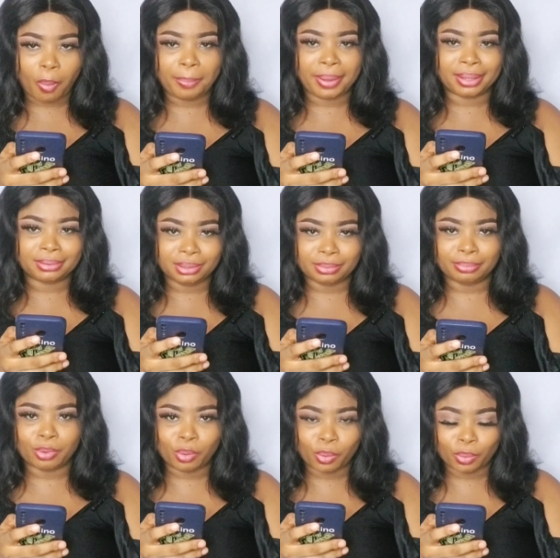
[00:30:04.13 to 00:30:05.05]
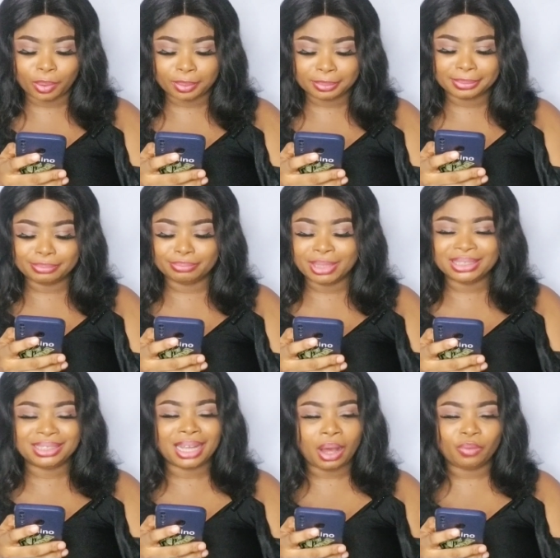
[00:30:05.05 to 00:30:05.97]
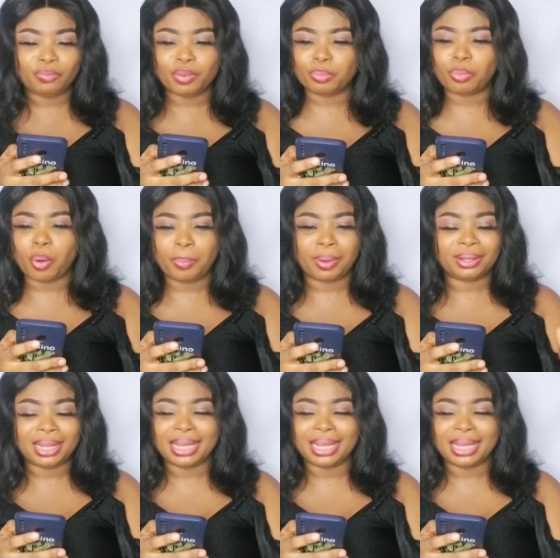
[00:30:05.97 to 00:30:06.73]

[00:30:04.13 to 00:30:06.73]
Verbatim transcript: pop out the more. Makes the outfit pop out.